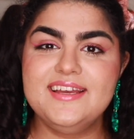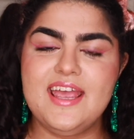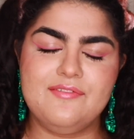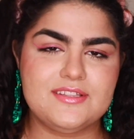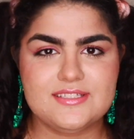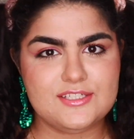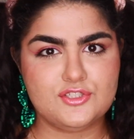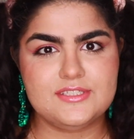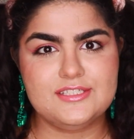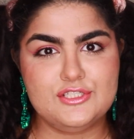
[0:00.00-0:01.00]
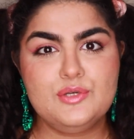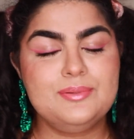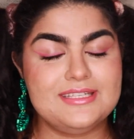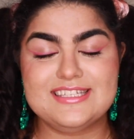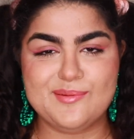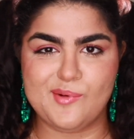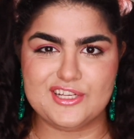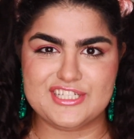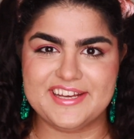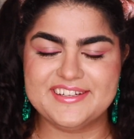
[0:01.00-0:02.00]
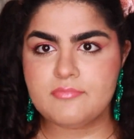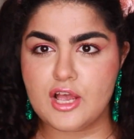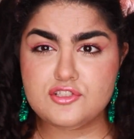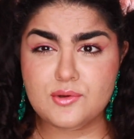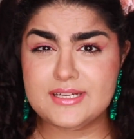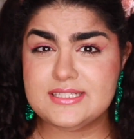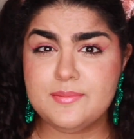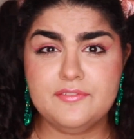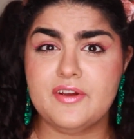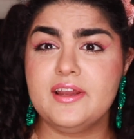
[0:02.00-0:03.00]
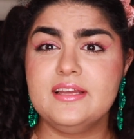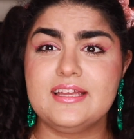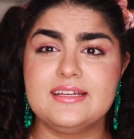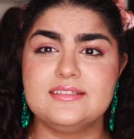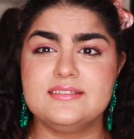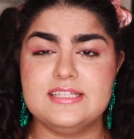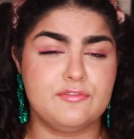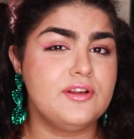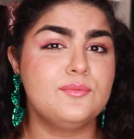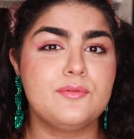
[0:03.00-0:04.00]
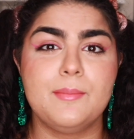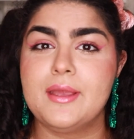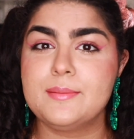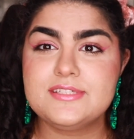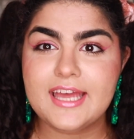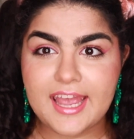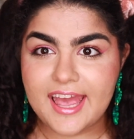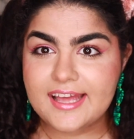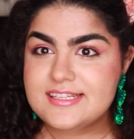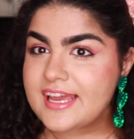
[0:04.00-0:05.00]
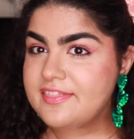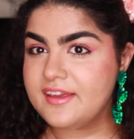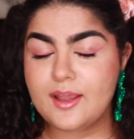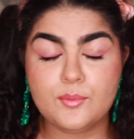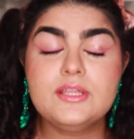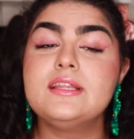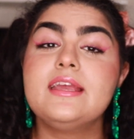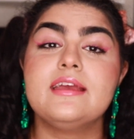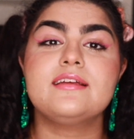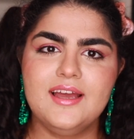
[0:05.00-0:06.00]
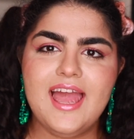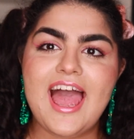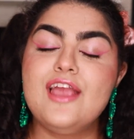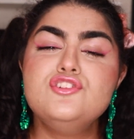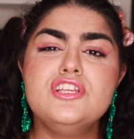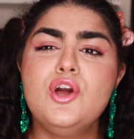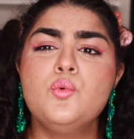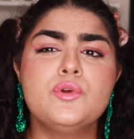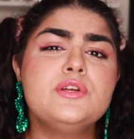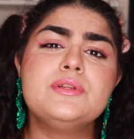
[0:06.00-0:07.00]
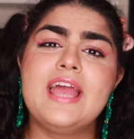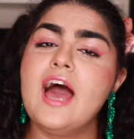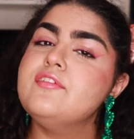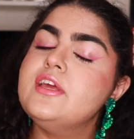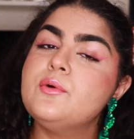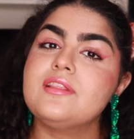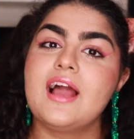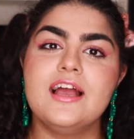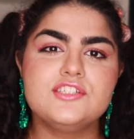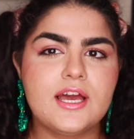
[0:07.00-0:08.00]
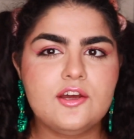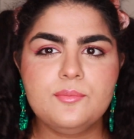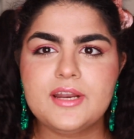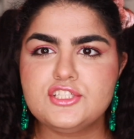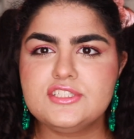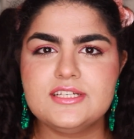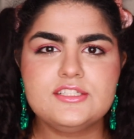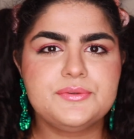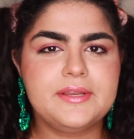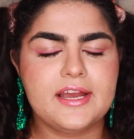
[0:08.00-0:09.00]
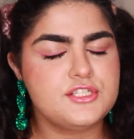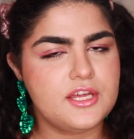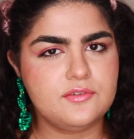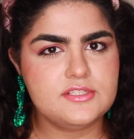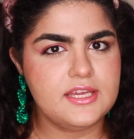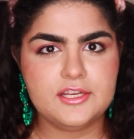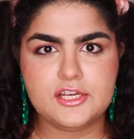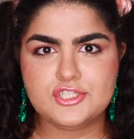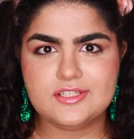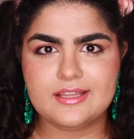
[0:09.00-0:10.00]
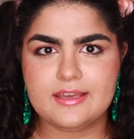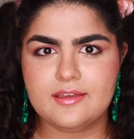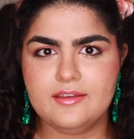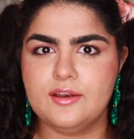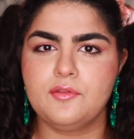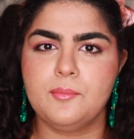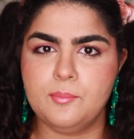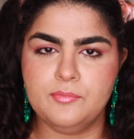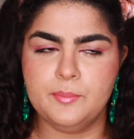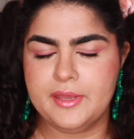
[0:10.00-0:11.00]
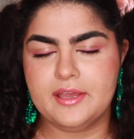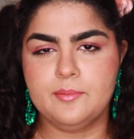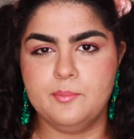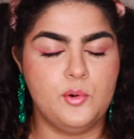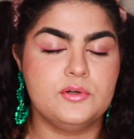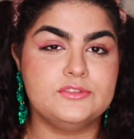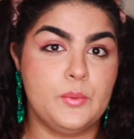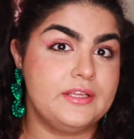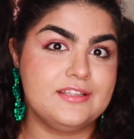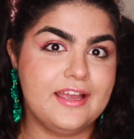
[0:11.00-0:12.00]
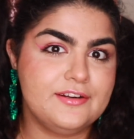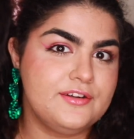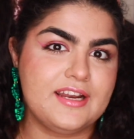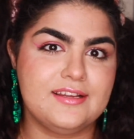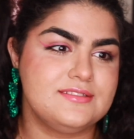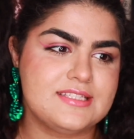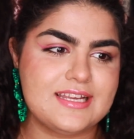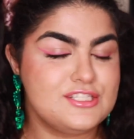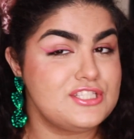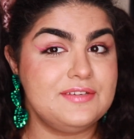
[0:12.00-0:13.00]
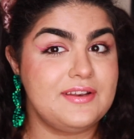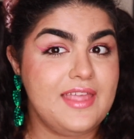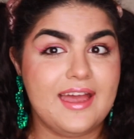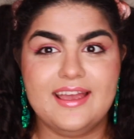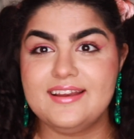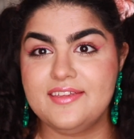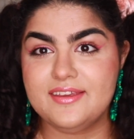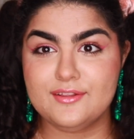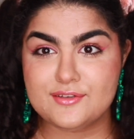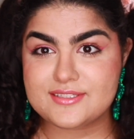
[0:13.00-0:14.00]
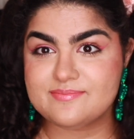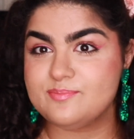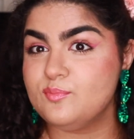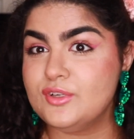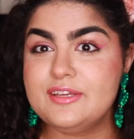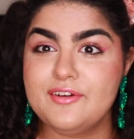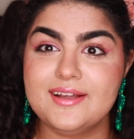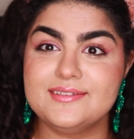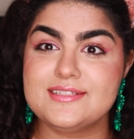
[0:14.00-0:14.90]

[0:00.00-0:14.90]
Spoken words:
If that sounds interesting to you, please keep watching. Also, I did something very different with my makeup today, and I think I really like it. I usually go really heavy with eyeshadow, but I just didn't do any eyeshadow today, and I just did you know, the pink bold winged liner, and I decided to just leave it at that, and I think it looks really fun.